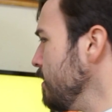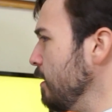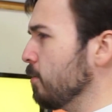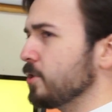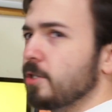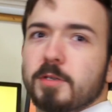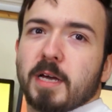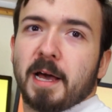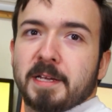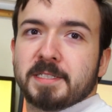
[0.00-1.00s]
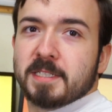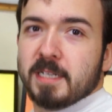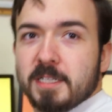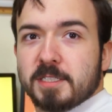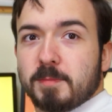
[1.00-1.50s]
I'm gonna show you guys
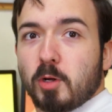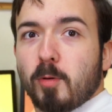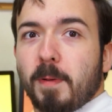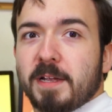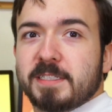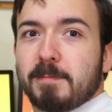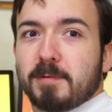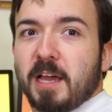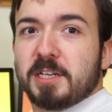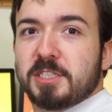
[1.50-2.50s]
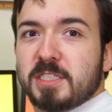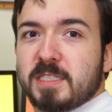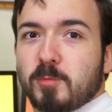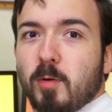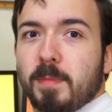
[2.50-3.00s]
some thermal paste applications since
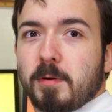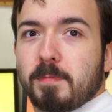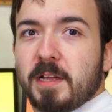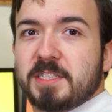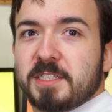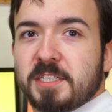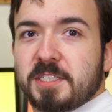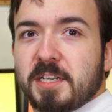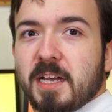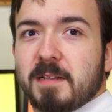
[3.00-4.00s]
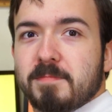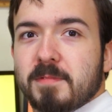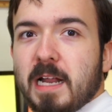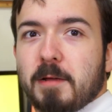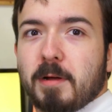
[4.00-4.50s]
I'm gonna be replacing this shit.
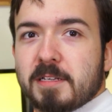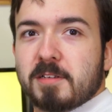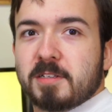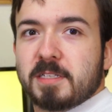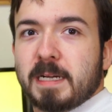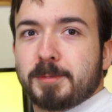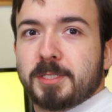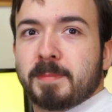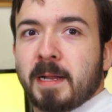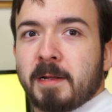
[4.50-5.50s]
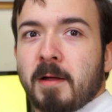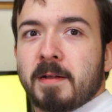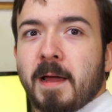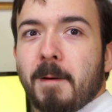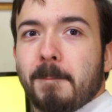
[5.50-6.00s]
Anyway, let's look at the temperature I'm getting right now.